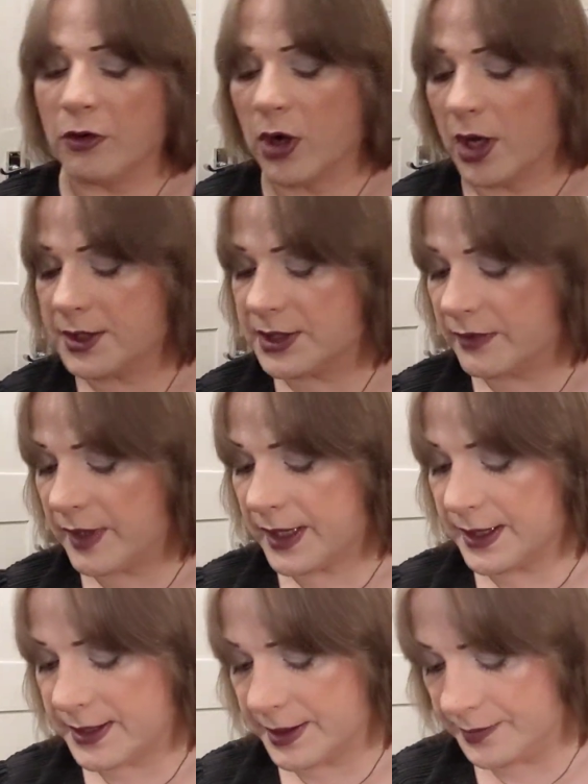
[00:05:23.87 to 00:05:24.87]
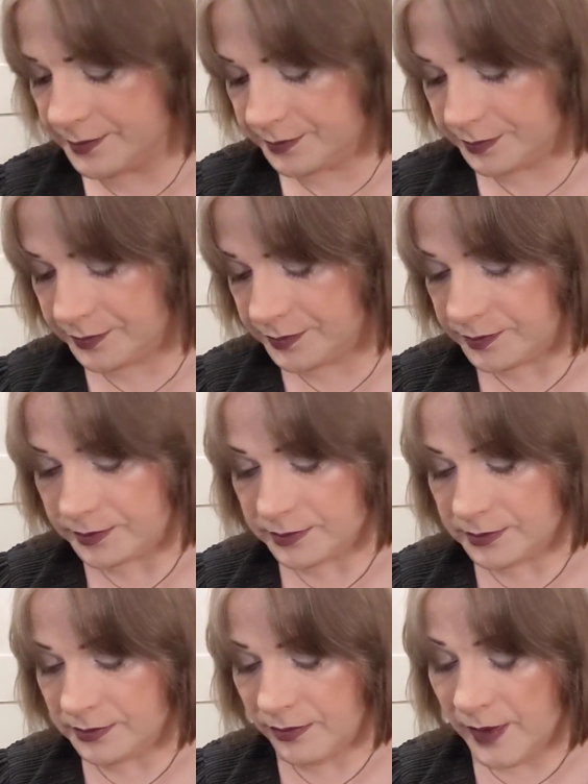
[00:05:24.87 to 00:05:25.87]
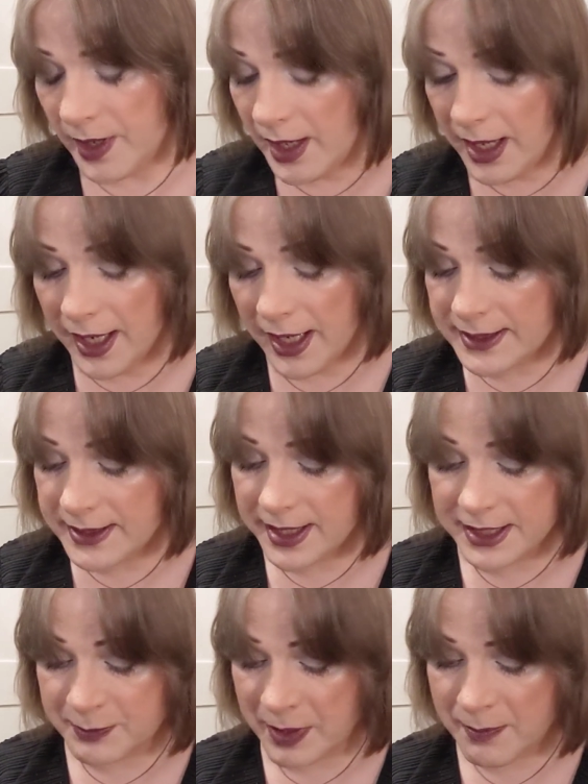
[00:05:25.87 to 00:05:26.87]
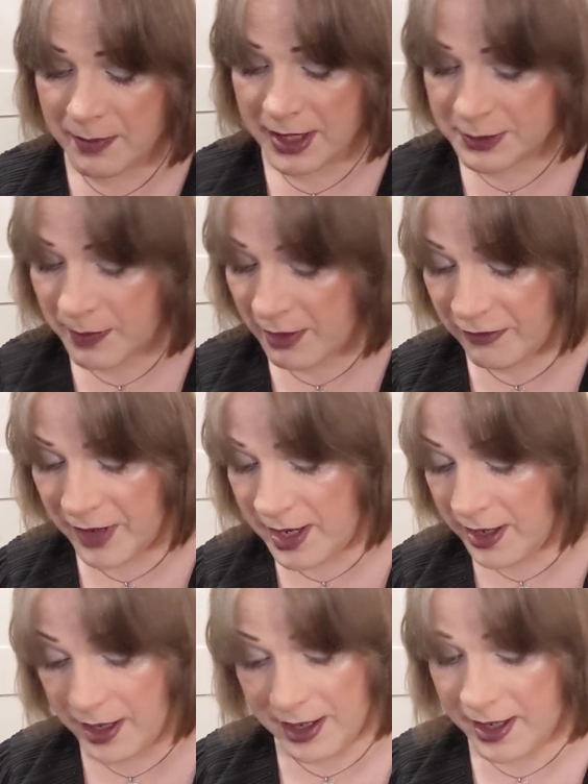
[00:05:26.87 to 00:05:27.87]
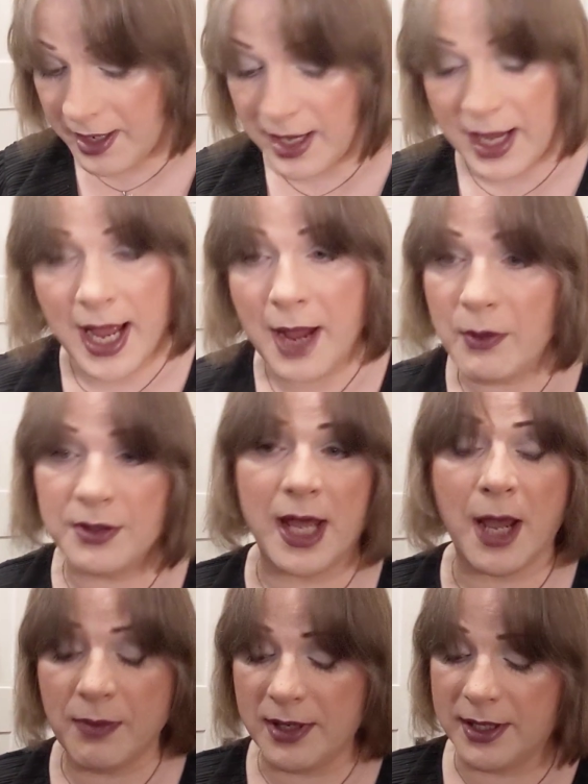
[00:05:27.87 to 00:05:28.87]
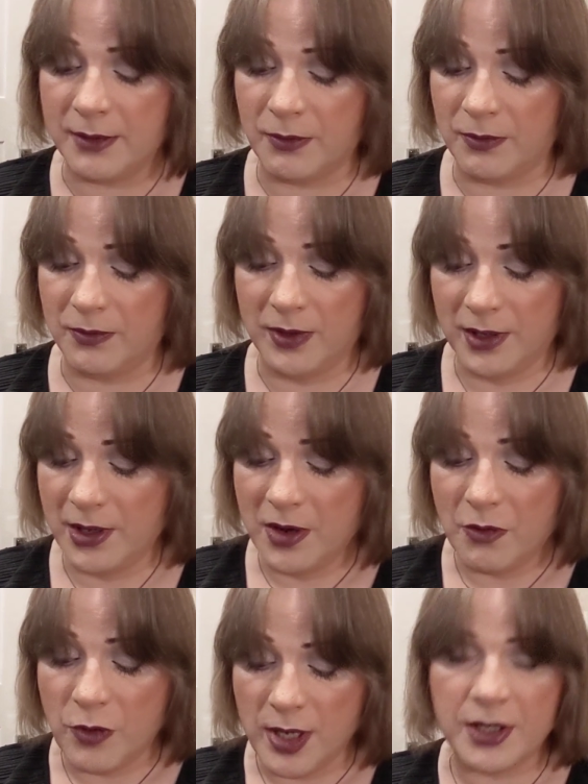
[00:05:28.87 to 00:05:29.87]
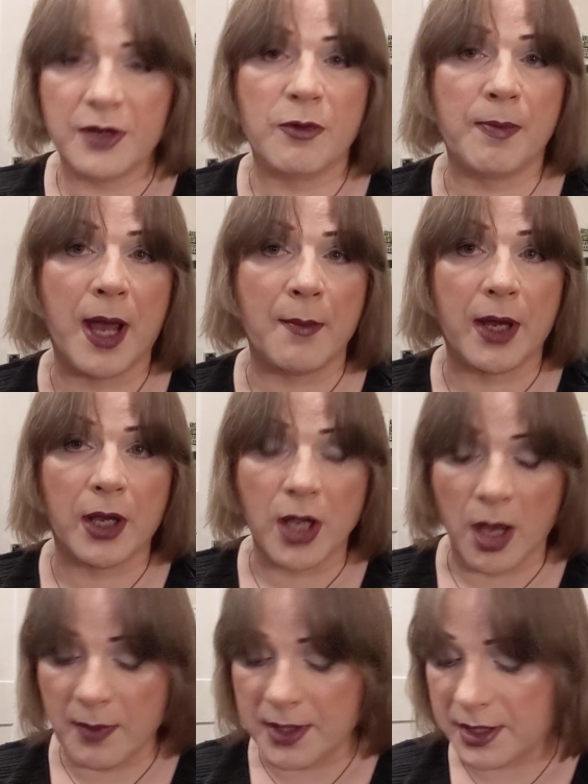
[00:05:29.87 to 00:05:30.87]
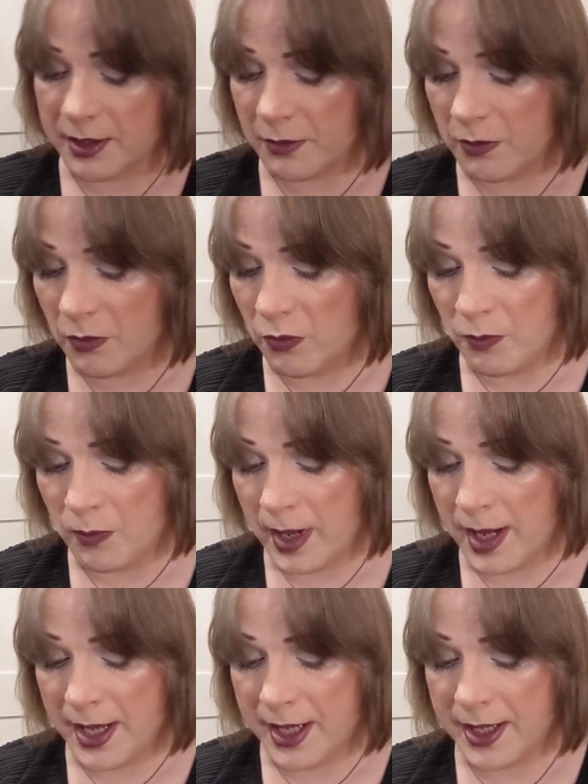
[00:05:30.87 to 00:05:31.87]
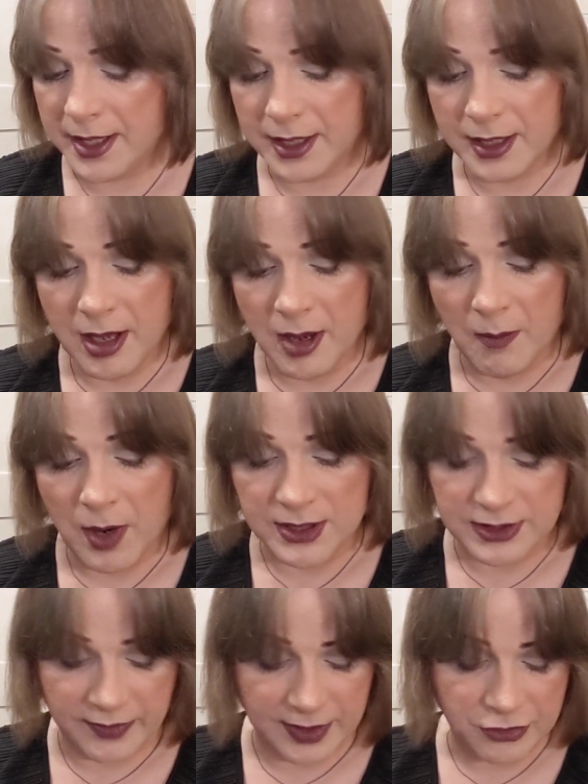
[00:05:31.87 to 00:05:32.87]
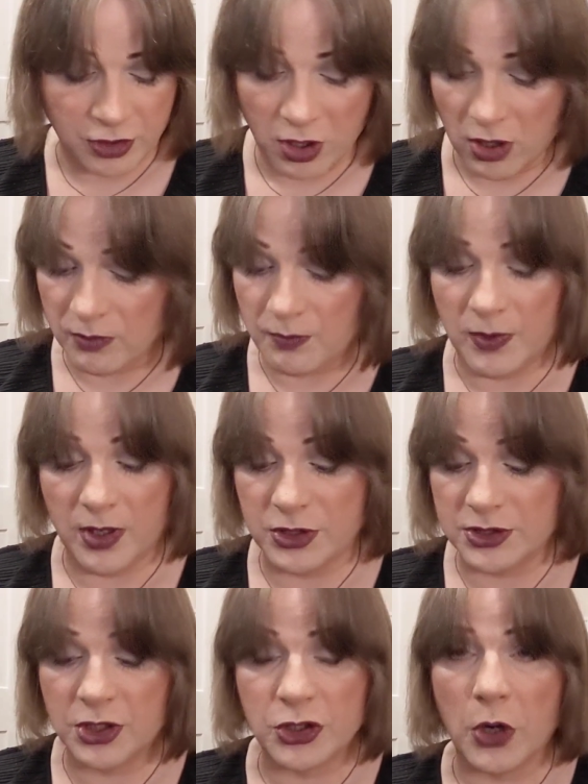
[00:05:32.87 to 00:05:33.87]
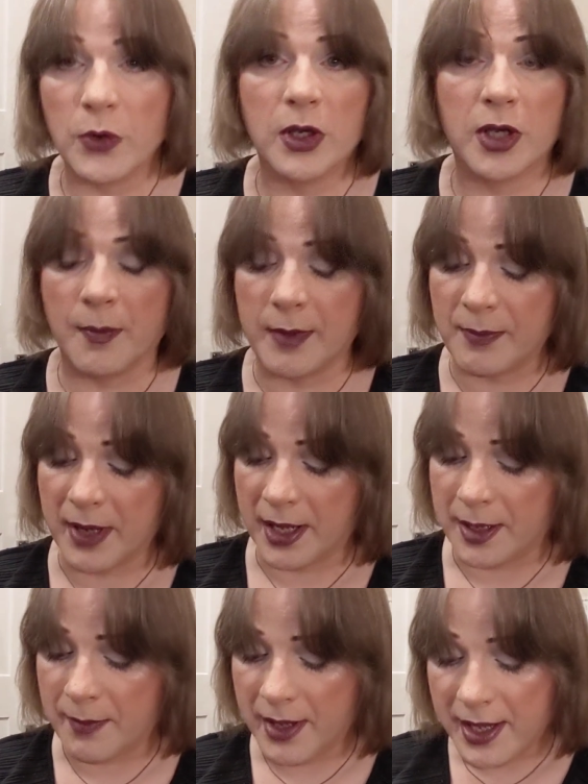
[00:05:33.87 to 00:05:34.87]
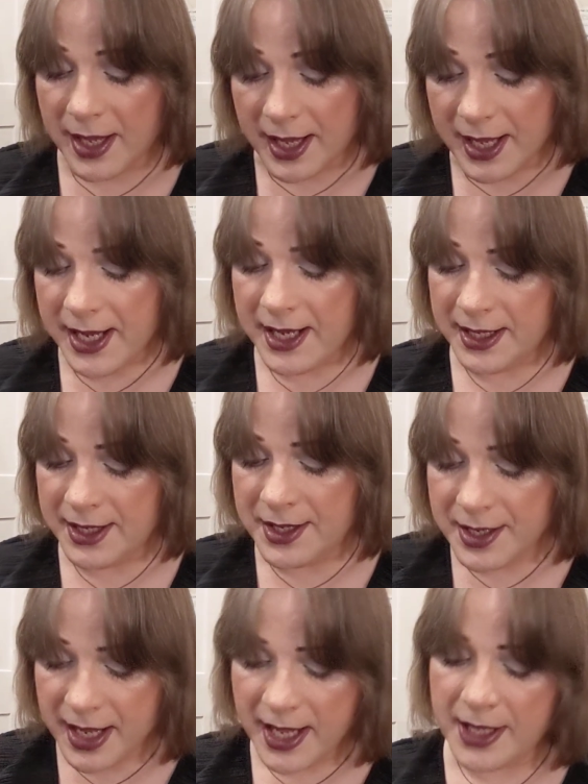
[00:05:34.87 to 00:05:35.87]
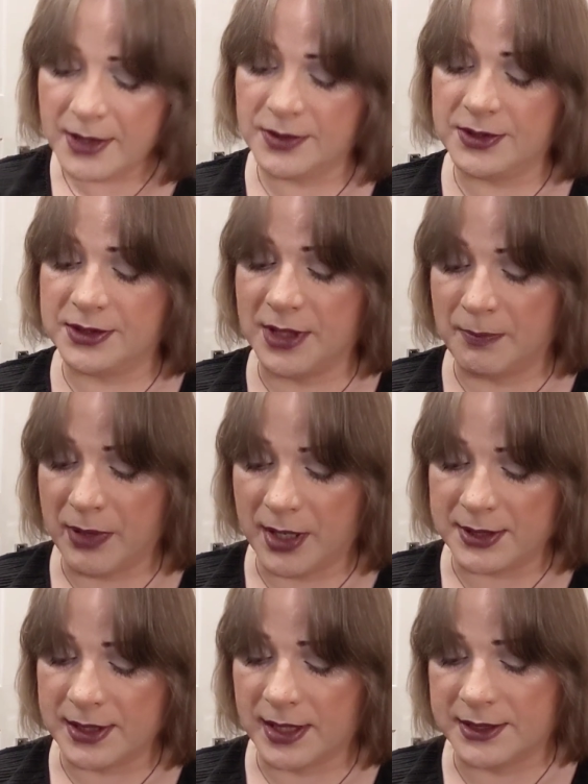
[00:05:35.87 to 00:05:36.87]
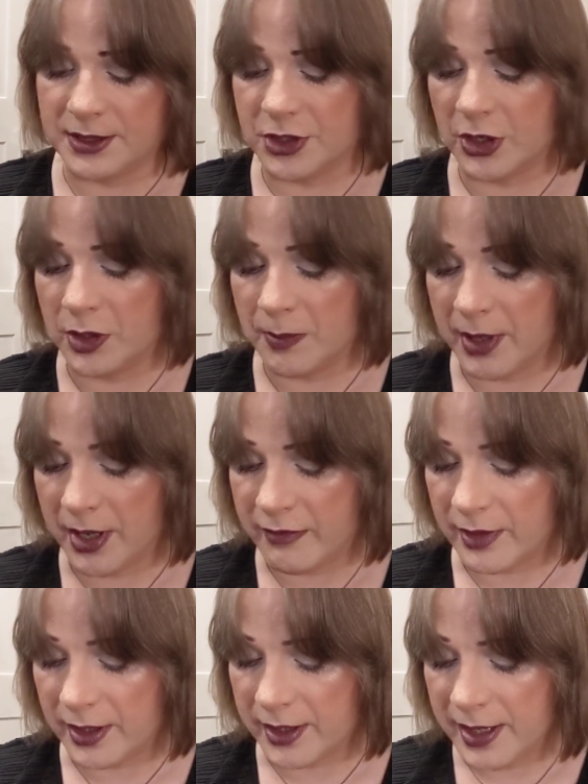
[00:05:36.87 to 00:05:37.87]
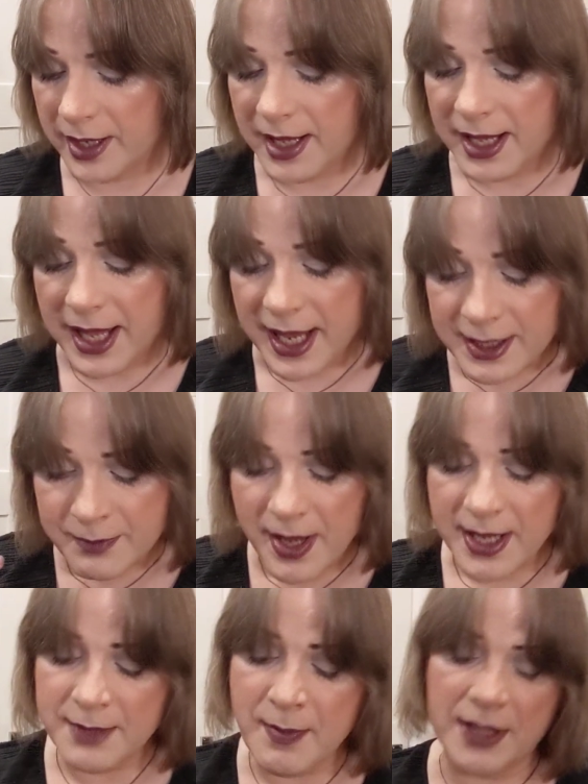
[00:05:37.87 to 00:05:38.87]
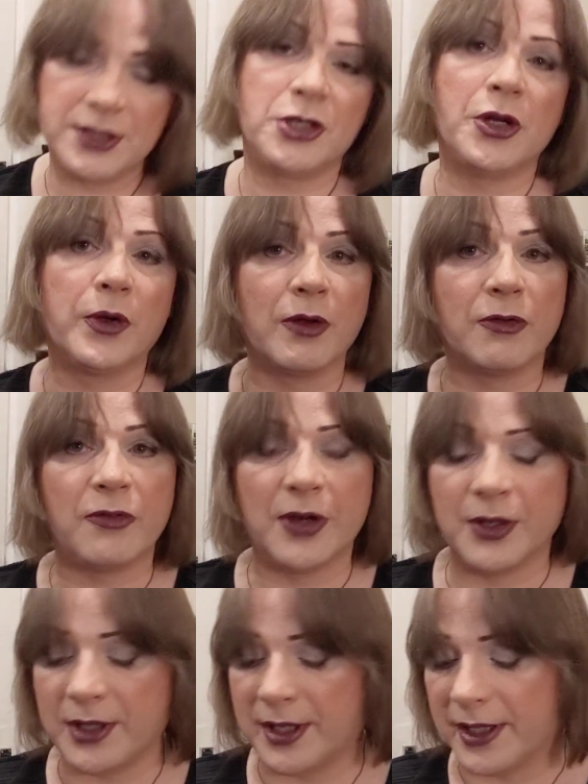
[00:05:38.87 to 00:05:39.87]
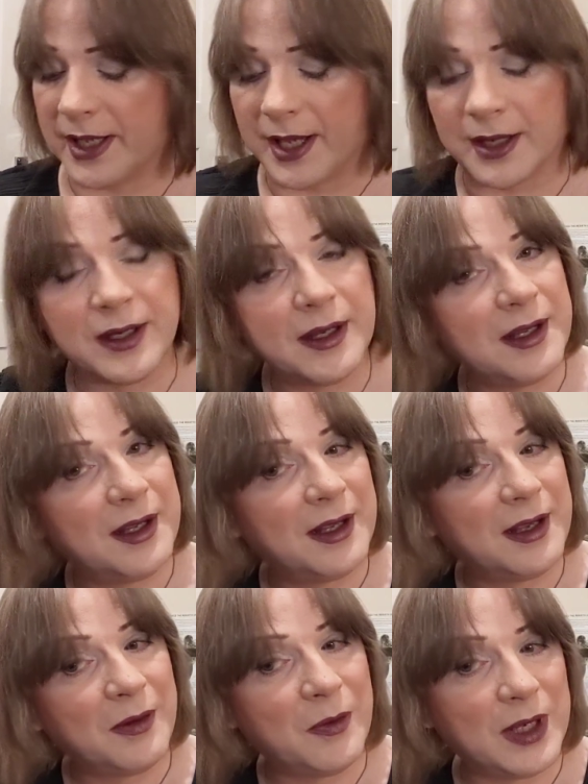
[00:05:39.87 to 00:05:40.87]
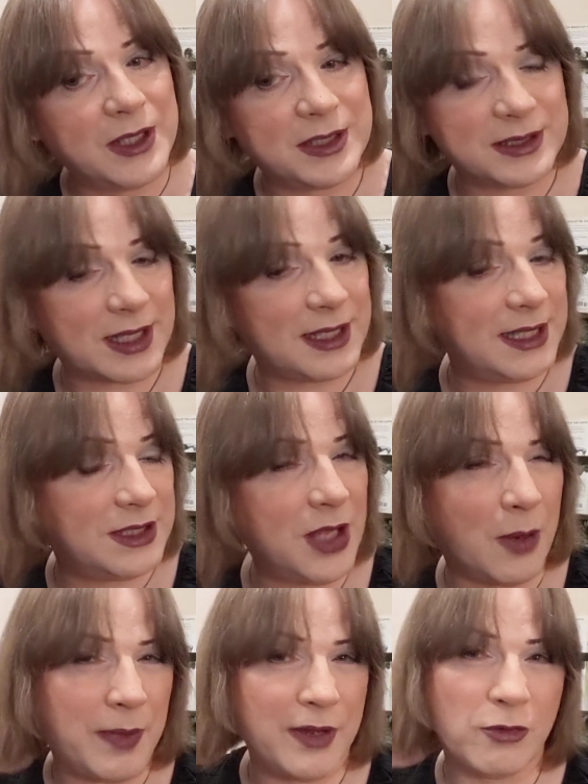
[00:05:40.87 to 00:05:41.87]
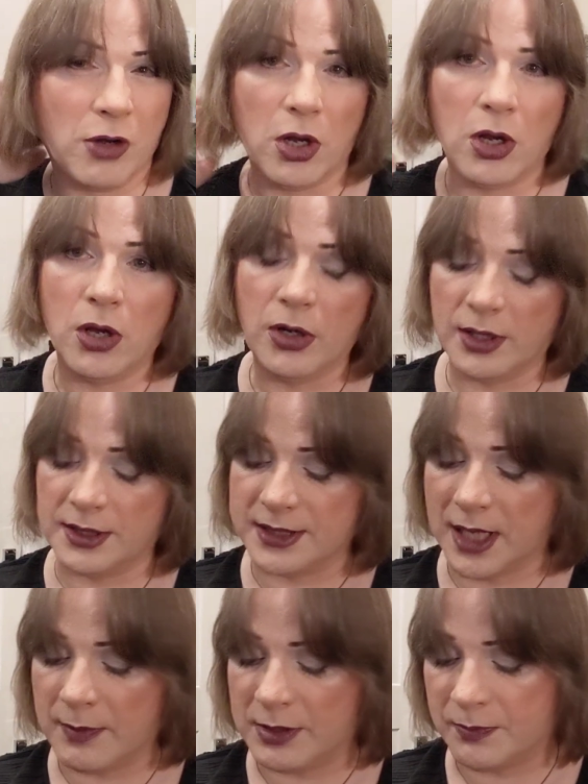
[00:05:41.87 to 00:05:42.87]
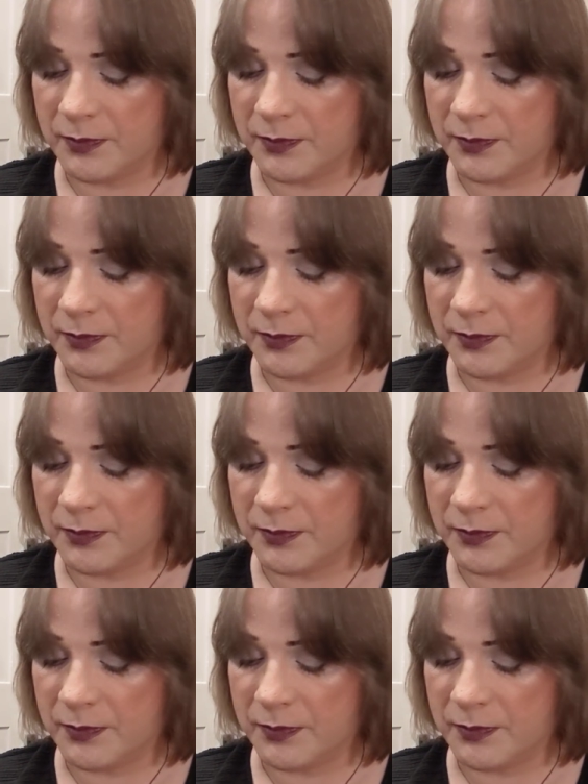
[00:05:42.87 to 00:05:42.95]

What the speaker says: for a lot of it. And like I said, it's my fate. I would happily read another Batman comic by Marc Silvestri, or just a Joker comic by him. He nails the personality of Joker perfectly. He makes the Joker fun again, which he's not been for a long, long time.